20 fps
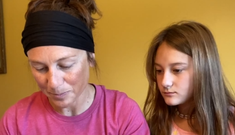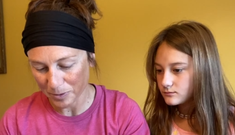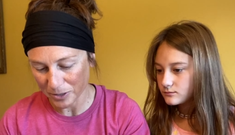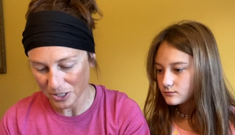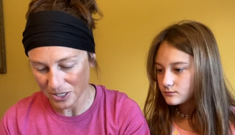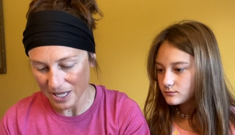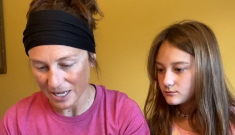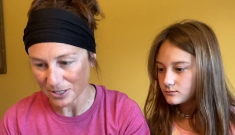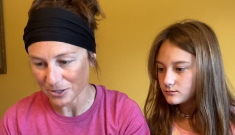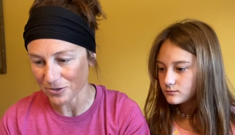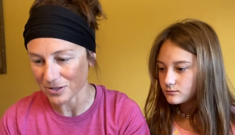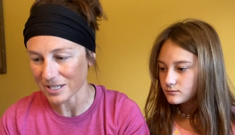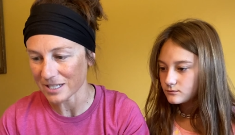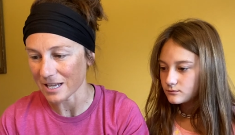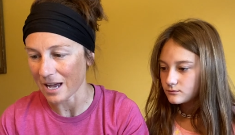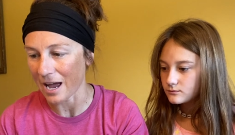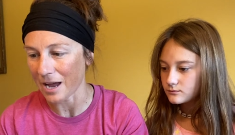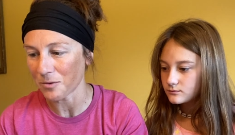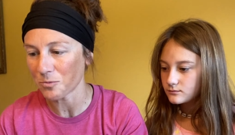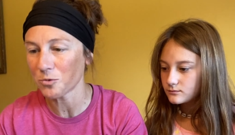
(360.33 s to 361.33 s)
Speaker 1: push that to the
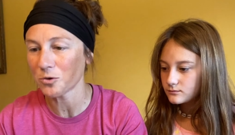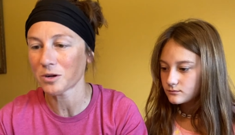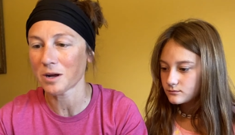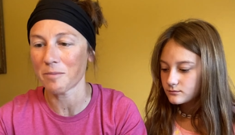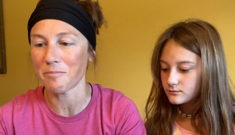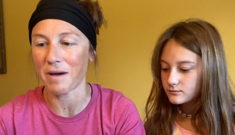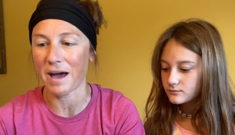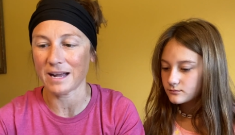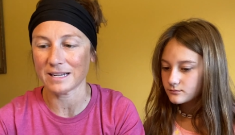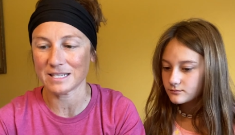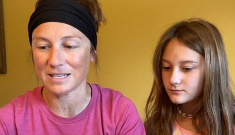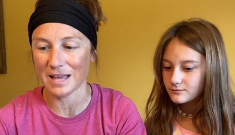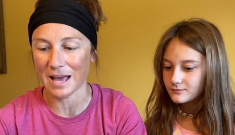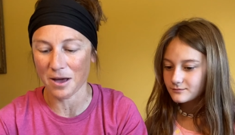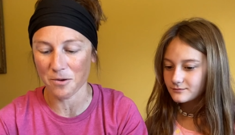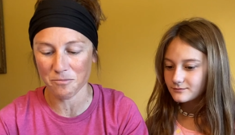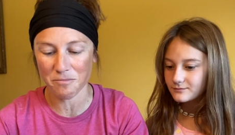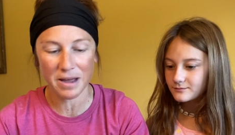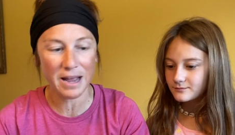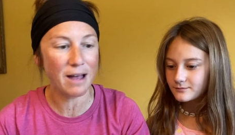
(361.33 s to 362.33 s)
side. We'll come back to that.
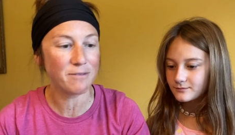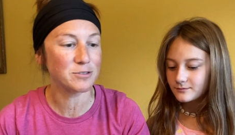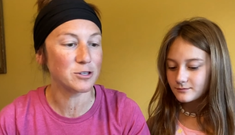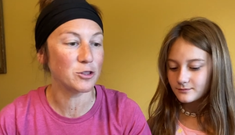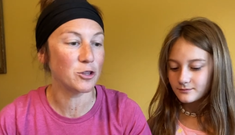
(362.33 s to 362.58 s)
Might have to